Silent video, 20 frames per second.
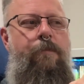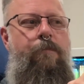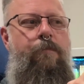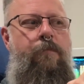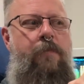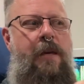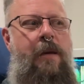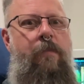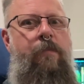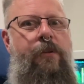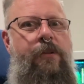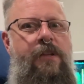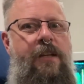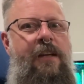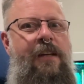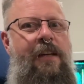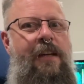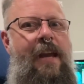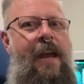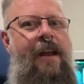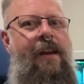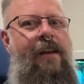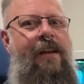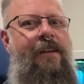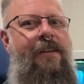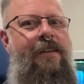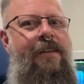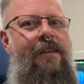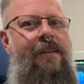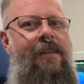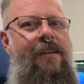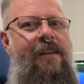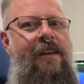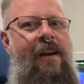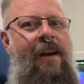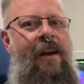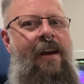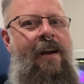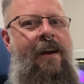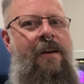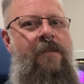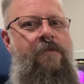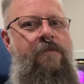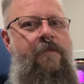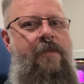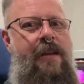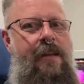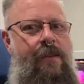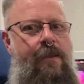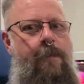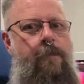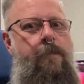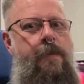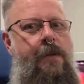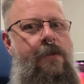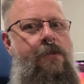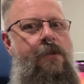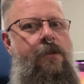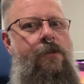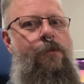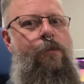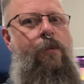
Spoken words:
People didn't get it in the business